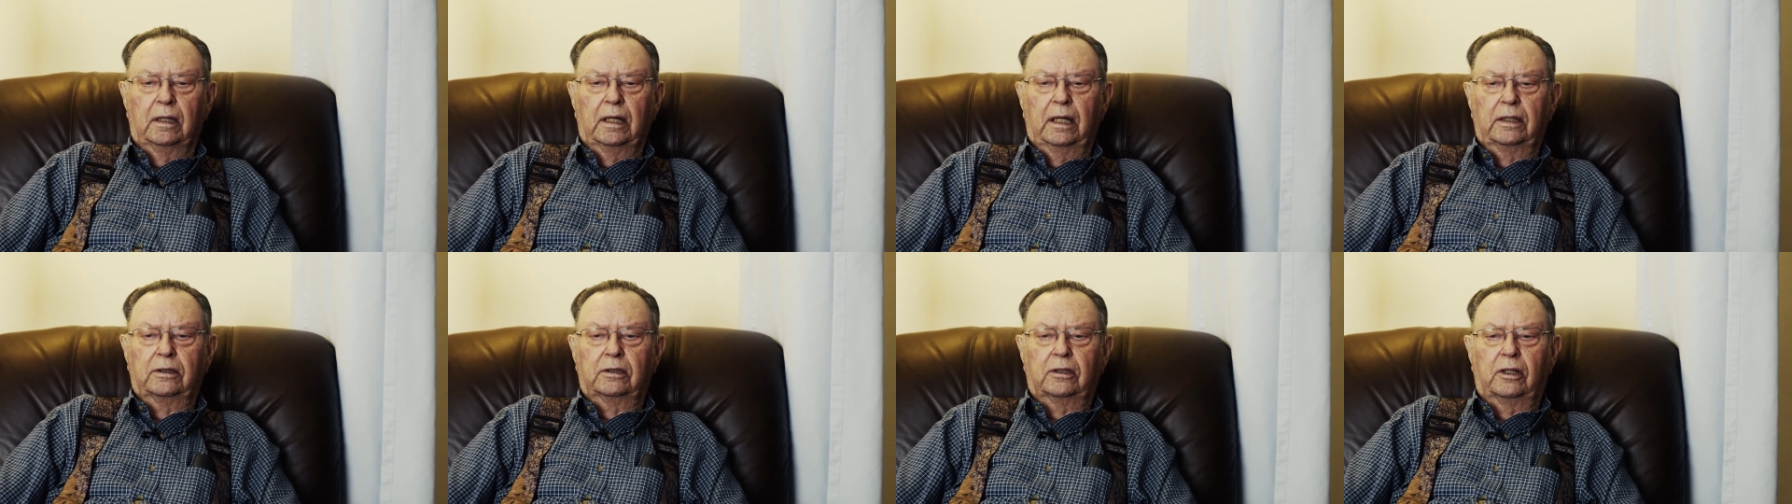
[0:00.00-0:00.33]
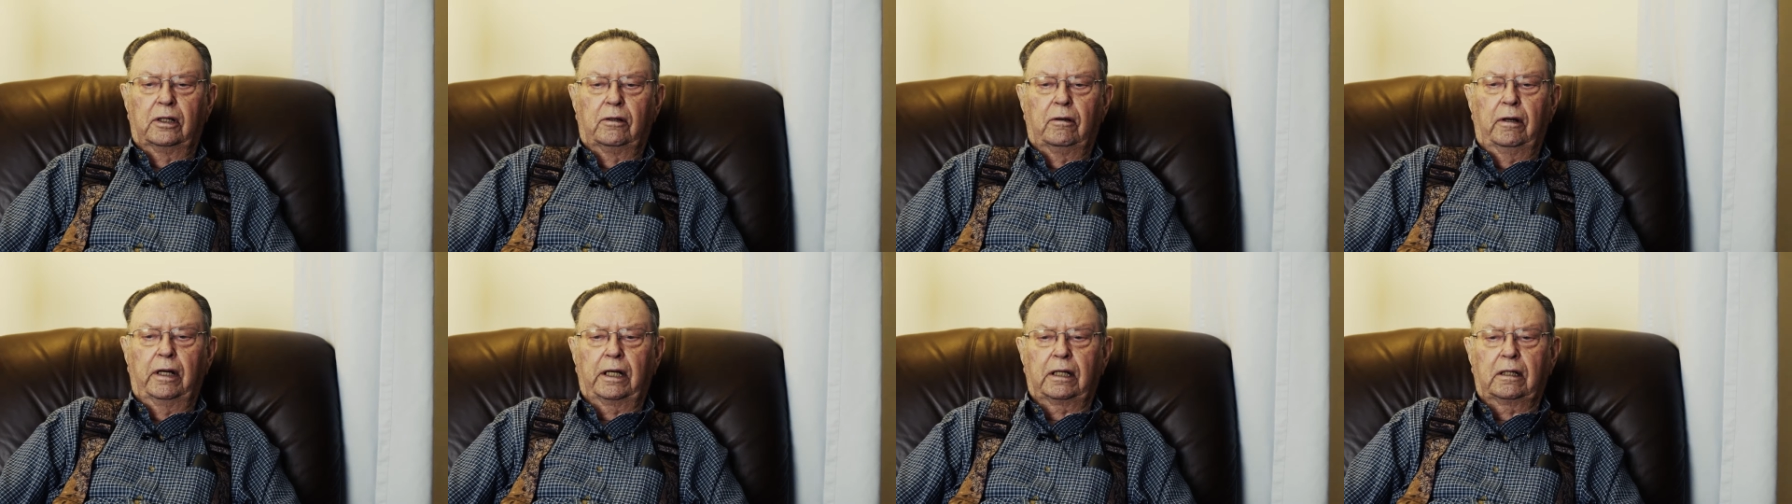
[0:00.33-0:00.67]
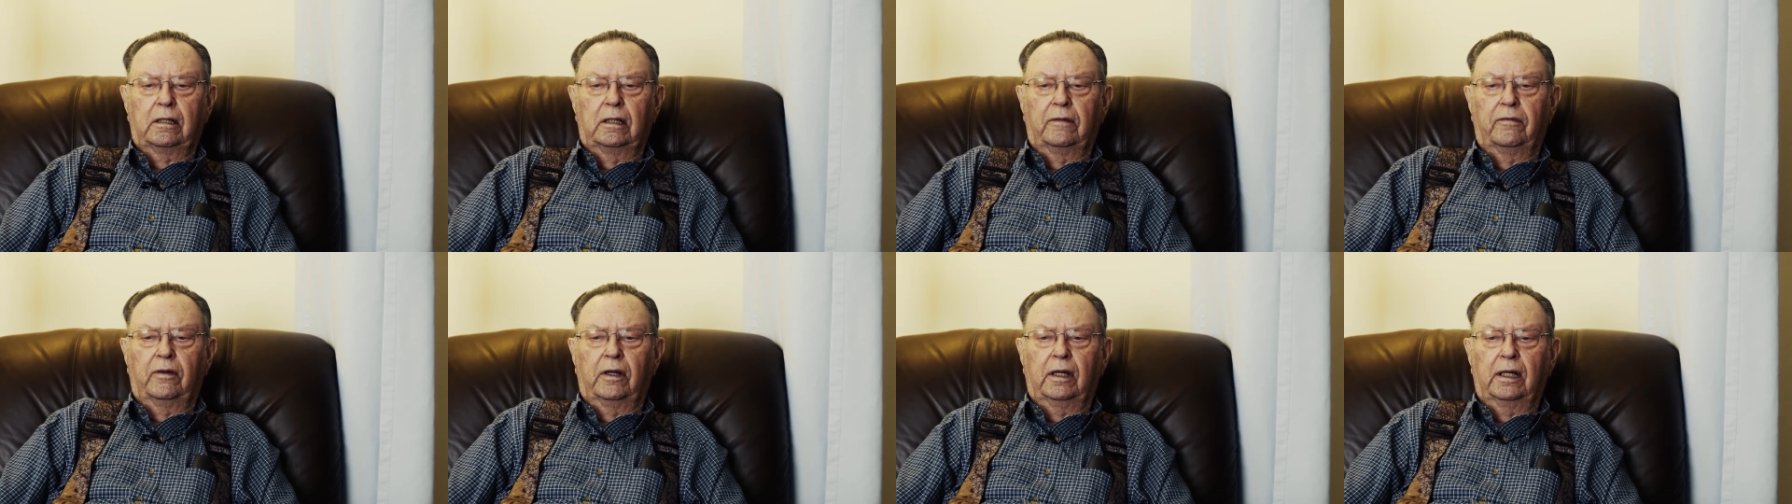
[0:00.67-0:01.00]
as a
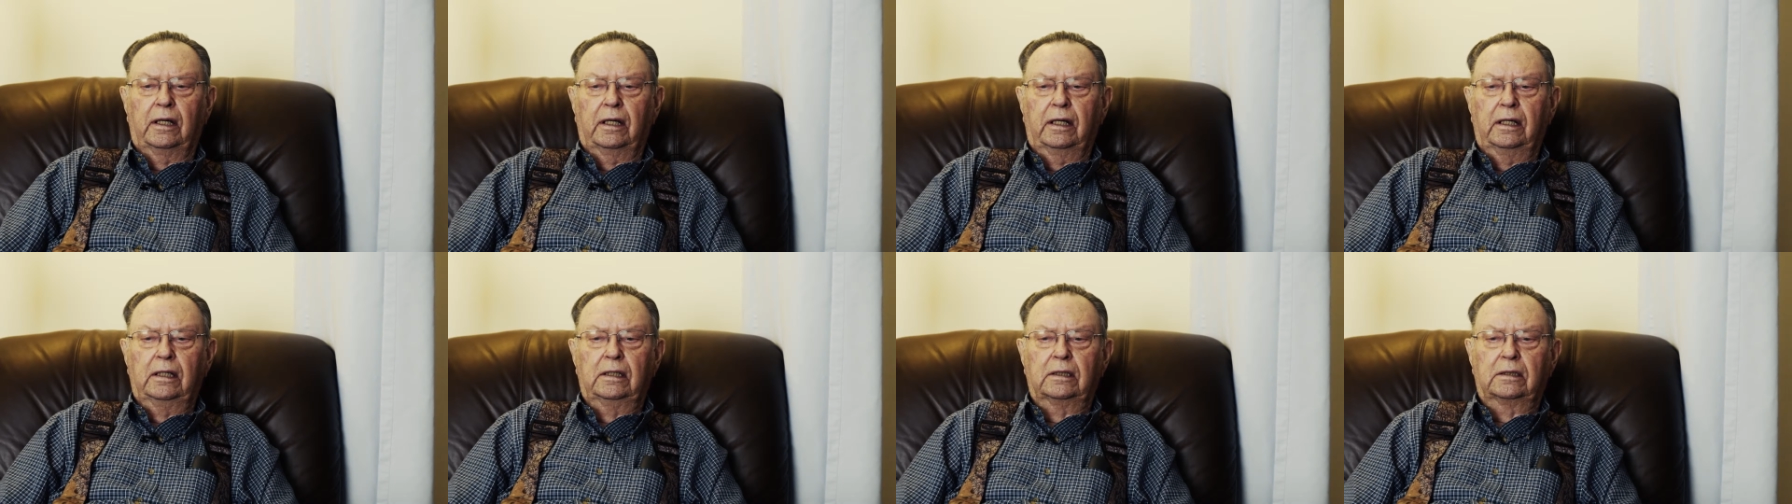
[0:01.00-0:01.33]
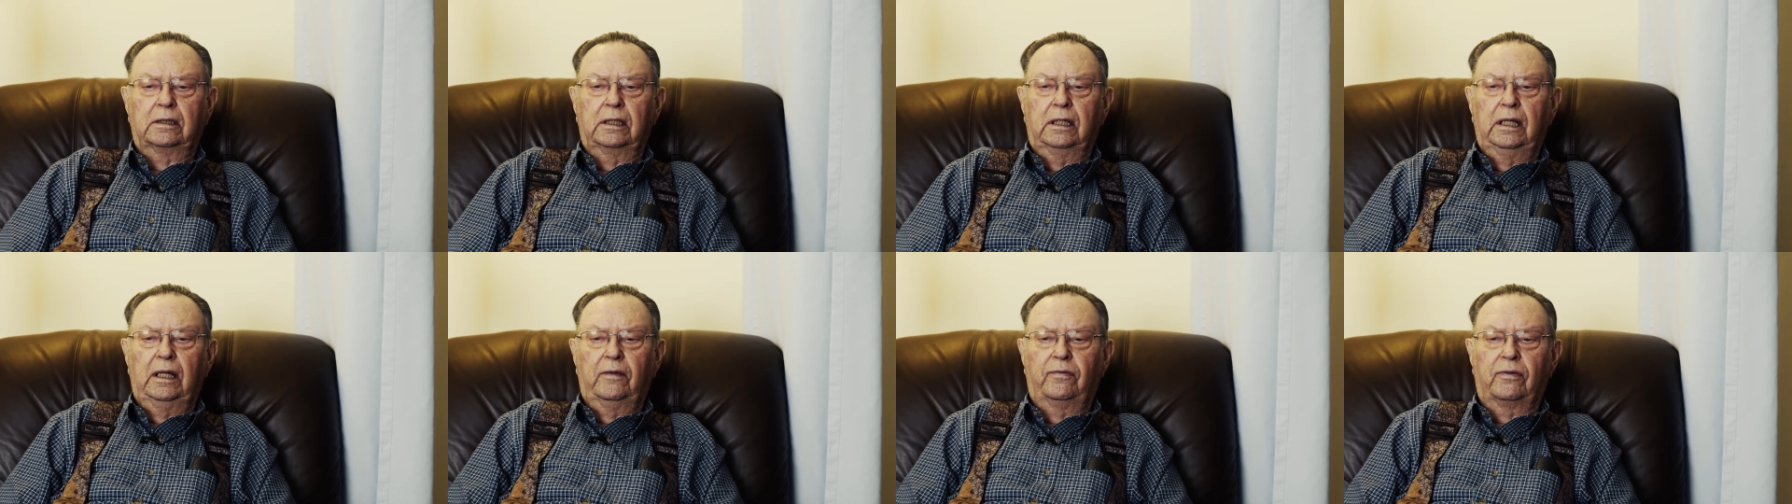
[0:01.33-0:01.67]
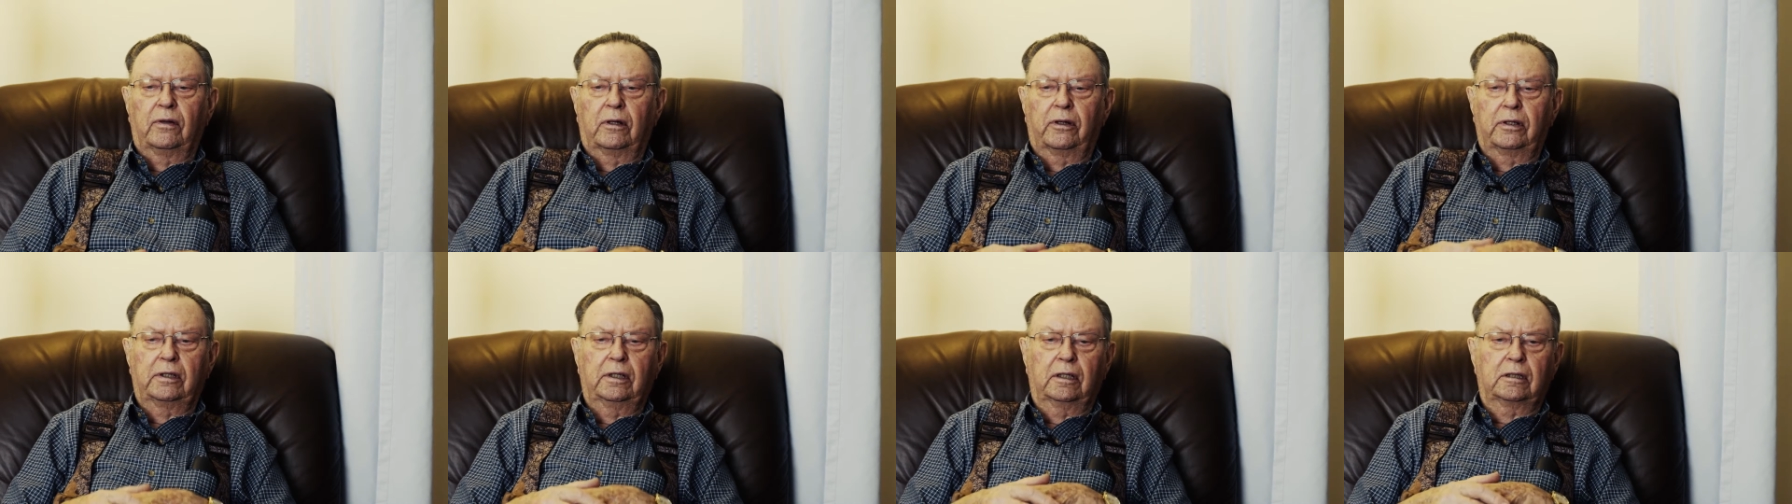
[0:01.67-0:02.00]
director of AIEC
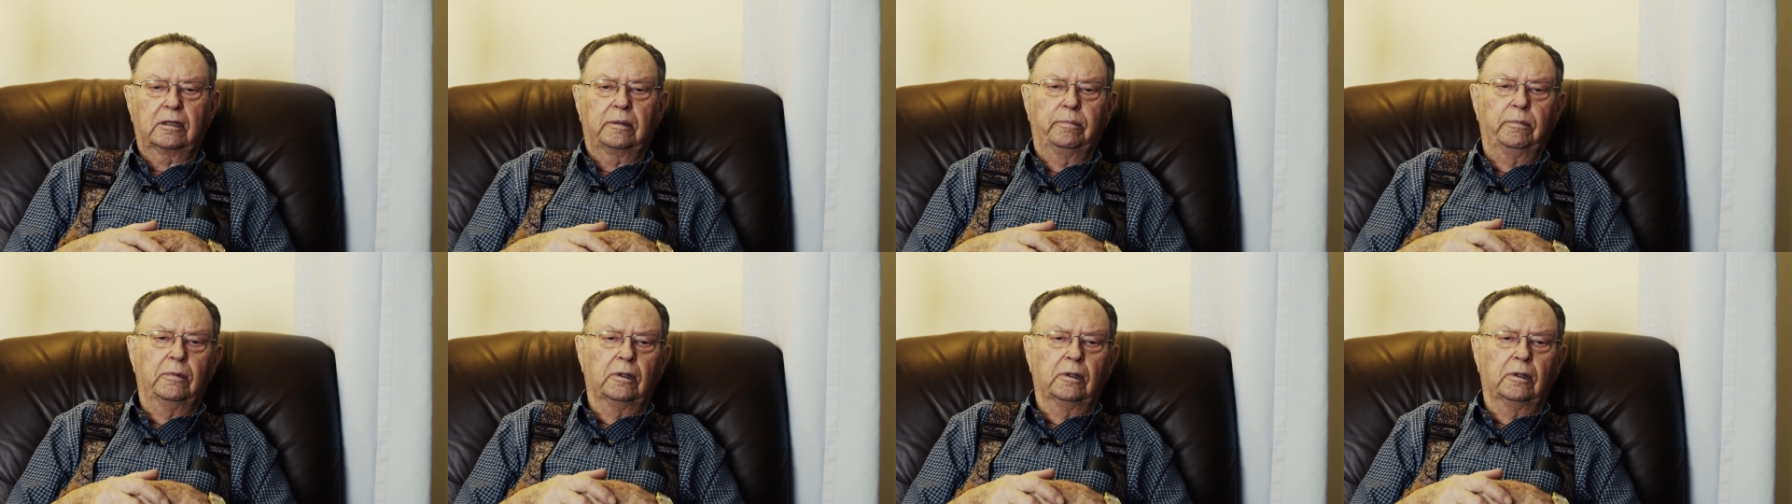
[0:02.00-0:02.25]
for six